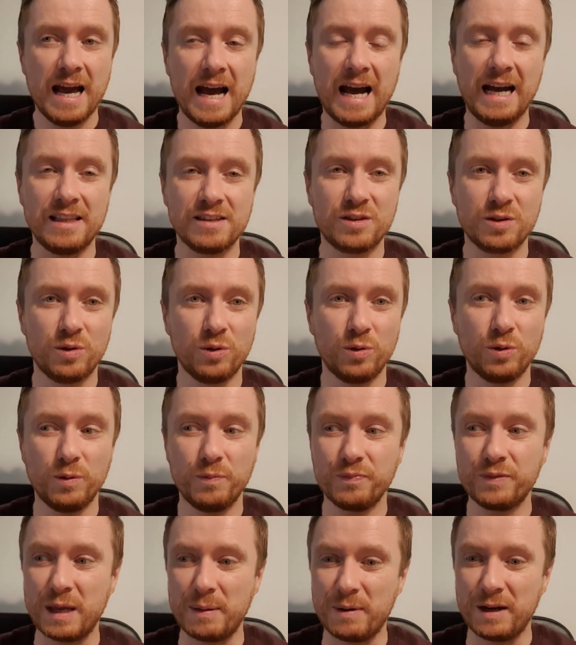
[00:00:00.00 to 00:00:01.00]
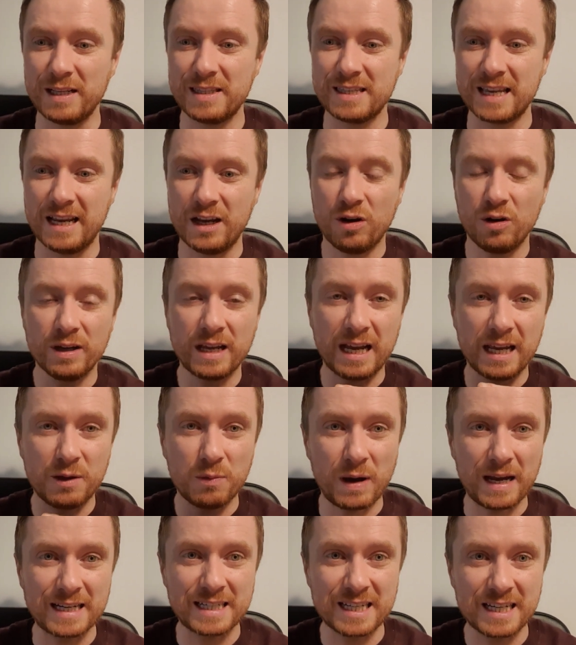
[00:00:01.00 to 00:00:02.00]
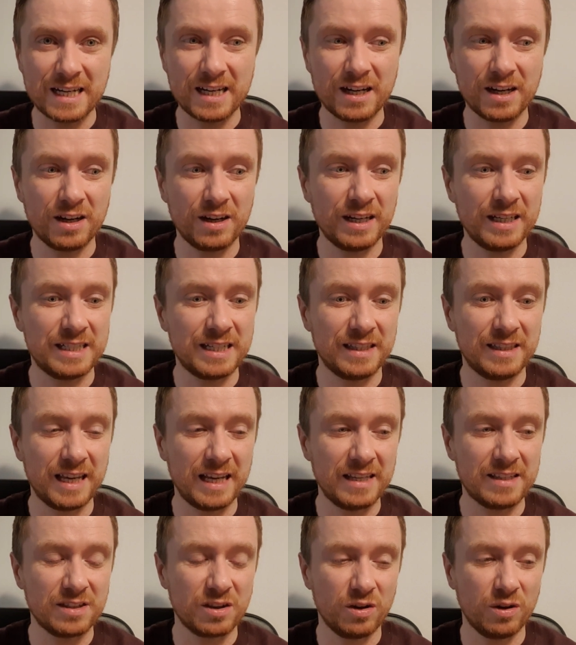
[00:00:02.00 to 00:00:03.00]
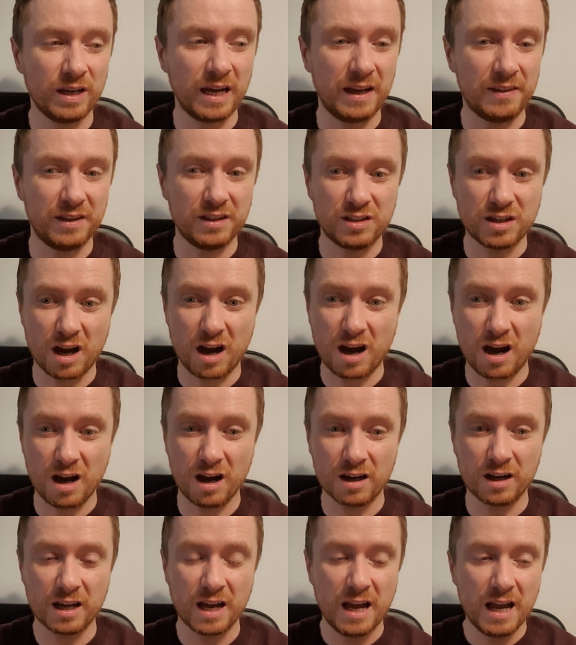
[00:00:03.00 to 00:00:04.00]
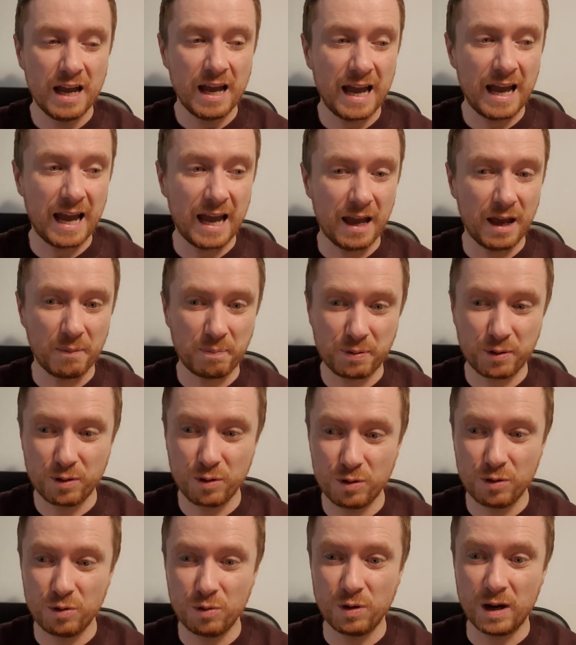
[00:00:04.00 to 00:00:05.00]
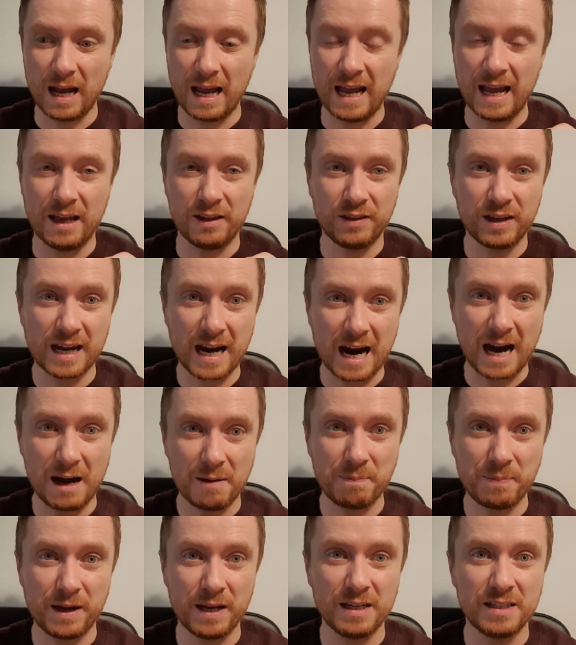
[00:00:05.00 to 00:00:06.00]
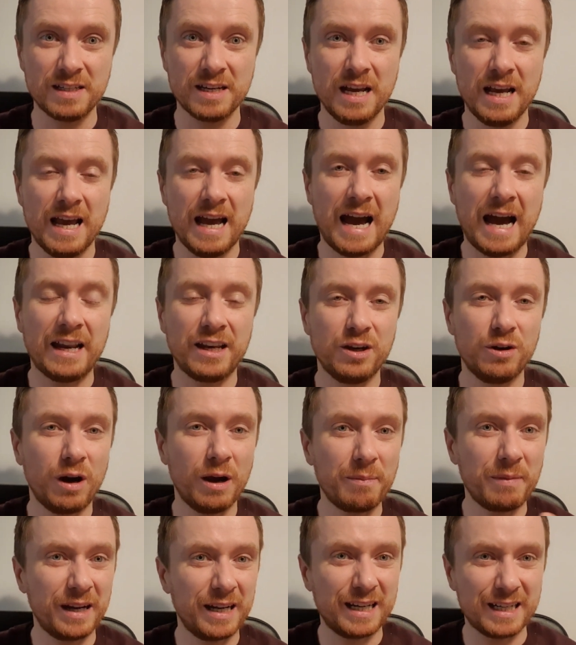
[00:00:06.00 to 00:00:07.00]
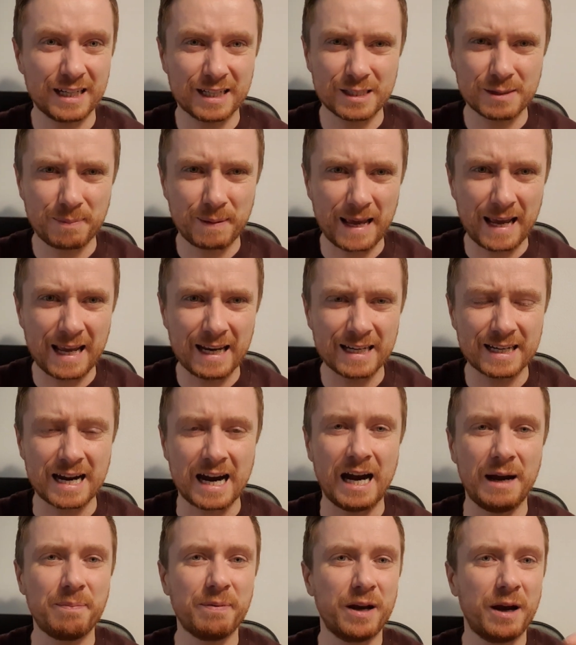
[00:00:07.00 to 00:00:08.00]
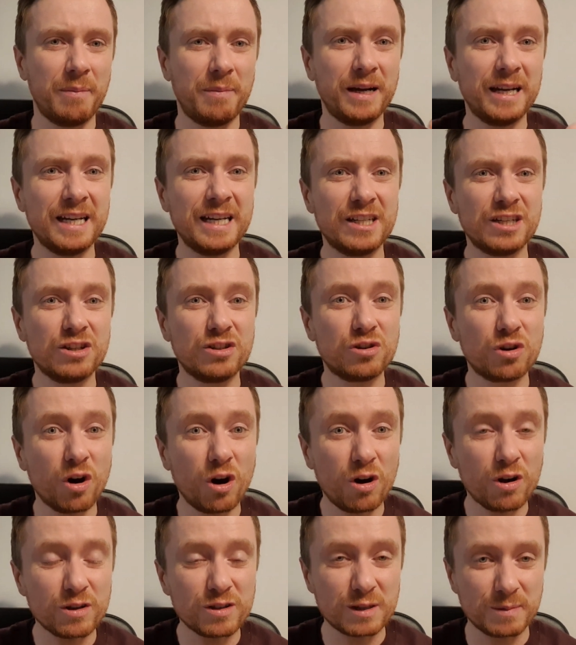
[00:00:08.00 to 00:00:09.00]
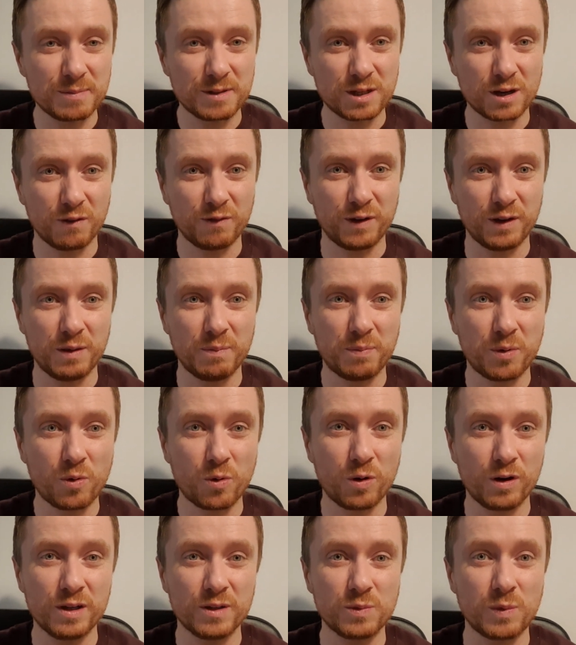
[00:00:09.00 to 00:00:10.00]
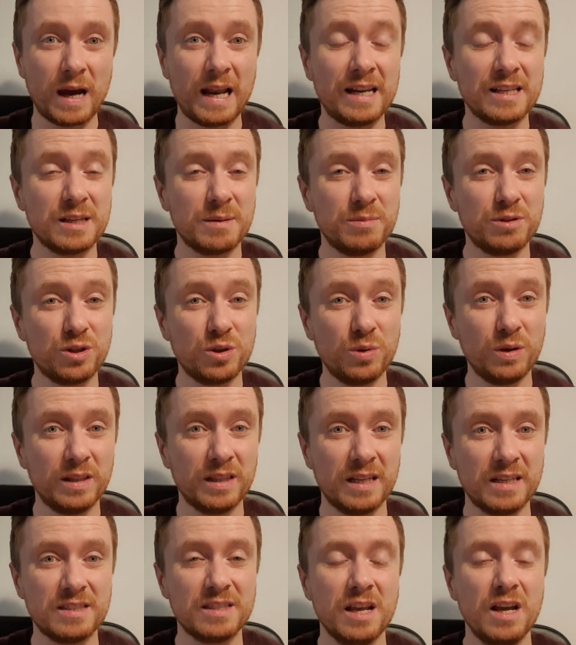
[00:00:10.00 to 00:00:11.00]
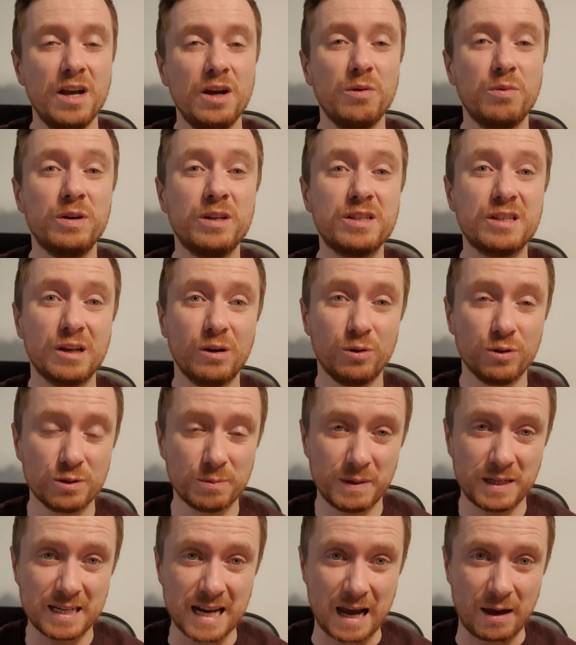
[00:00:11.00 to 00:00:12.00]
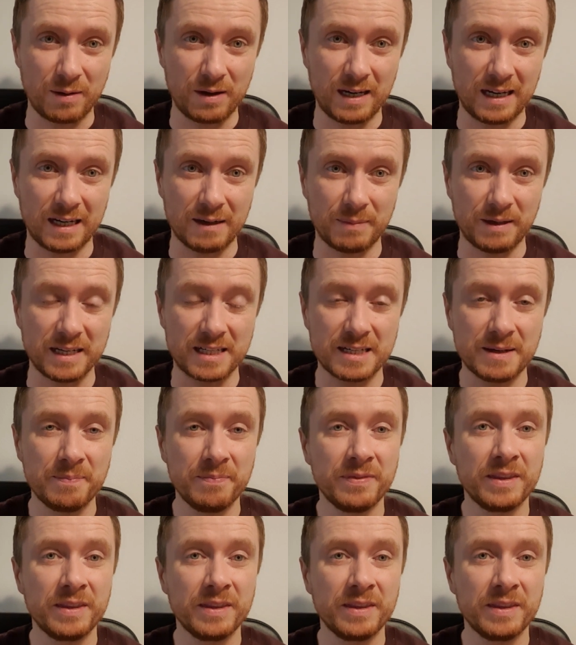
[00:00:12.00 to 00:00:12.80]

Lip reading: And so they might say, oh yeah, he went here, he did this. Oh yeah, the dog, poo, the carpet. And I might need to explain carpet. I might need to draw some stuff on the board as well as I'm doing this, which slows me down a little bit.